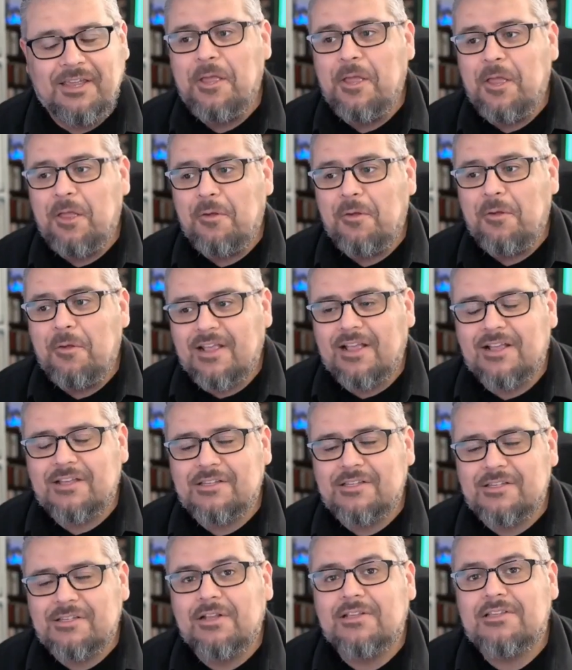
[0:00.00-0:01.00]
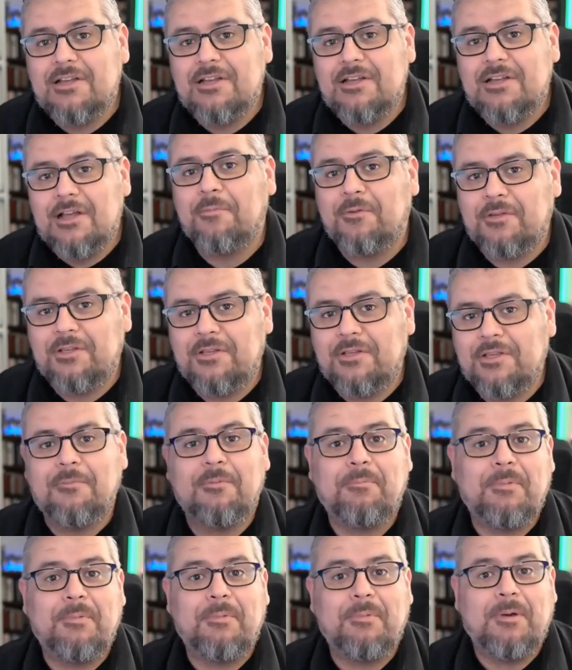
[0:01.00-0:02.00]
because you can talk to them
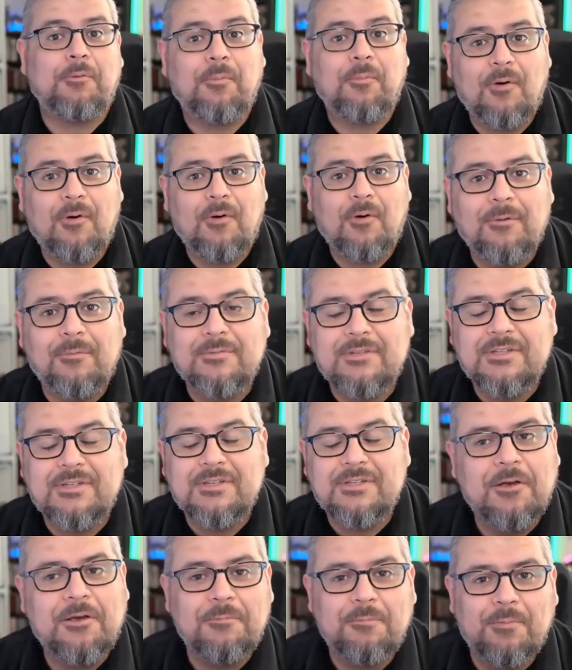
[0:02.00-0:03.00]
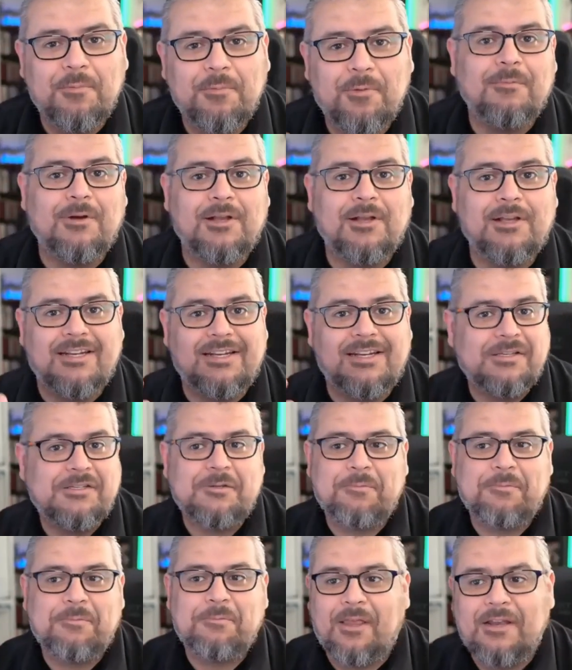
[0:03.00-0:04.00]
about their problems, and you can pretty much
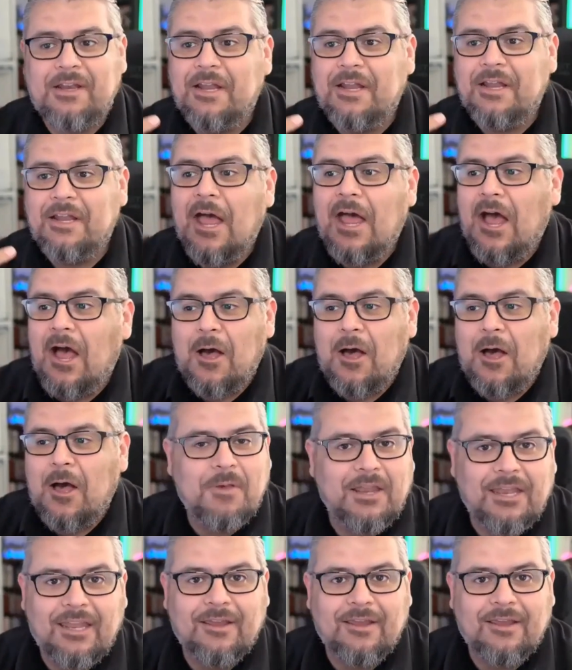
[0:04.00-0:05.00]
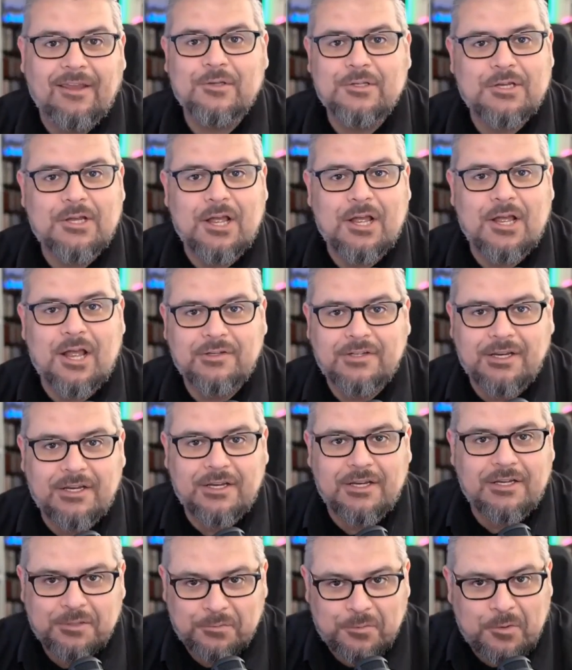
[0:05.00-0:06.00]
anticipate how many of those conversations
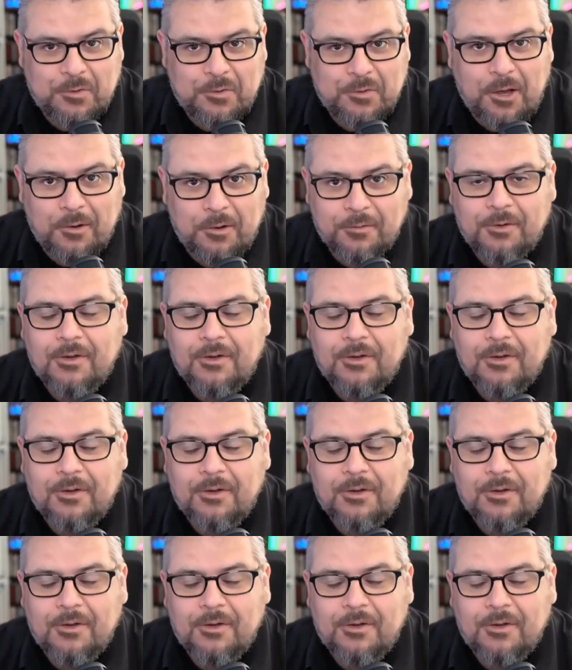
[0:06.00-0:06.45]
will go.